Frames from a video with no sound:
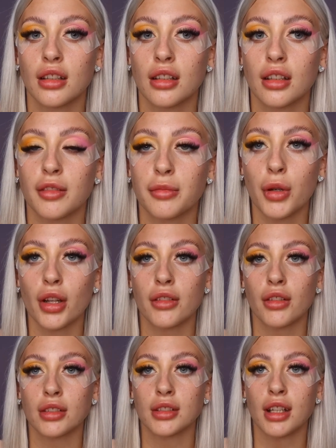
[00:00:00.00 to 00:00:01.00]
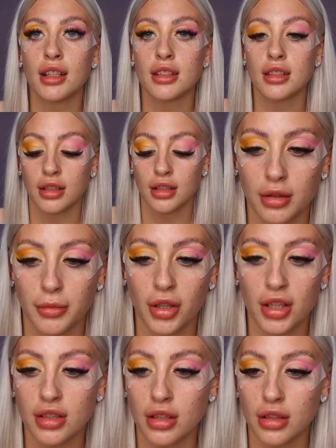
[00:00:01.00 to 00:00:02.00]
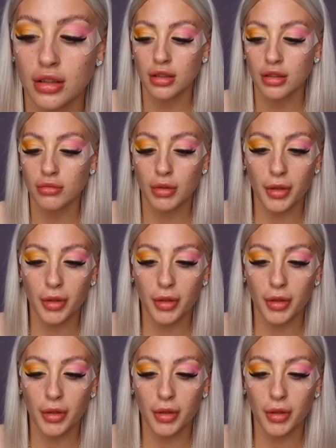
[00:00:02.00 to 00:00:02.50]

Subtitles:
I've put it on the wrong lid. Oh my god, what